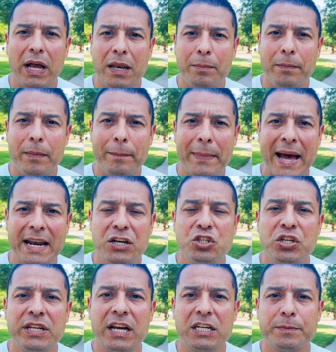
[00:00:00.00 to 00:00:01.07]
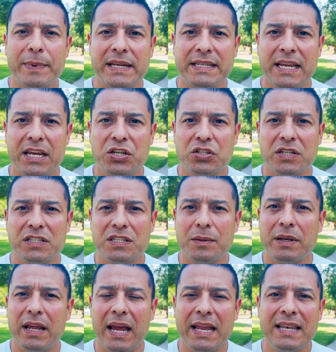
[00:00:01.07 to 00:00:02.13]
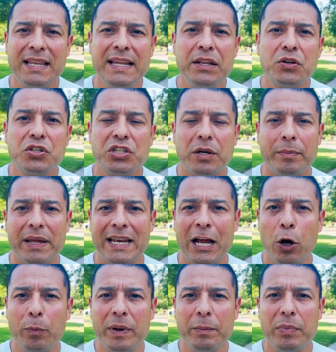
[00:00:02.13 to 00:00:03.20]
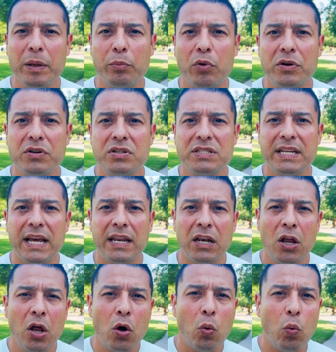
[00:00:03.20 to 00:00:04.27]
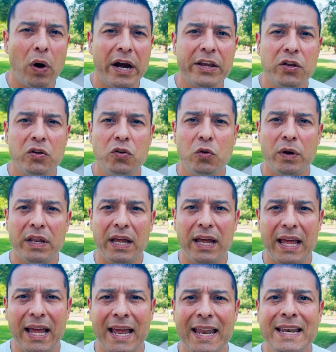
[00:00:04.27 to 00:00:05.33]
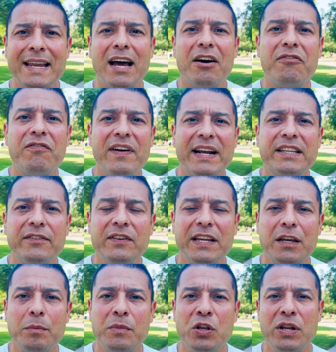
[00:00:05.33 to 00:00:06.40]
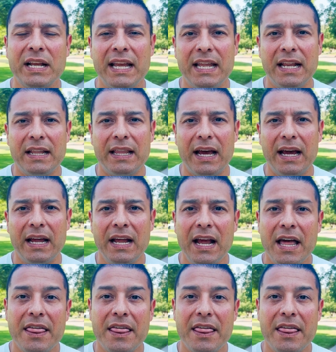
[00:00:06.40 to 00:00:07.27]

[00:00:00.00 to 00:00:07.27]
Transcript: and managing expectations and leadership and helping people understand why you do it and effectively communicating that.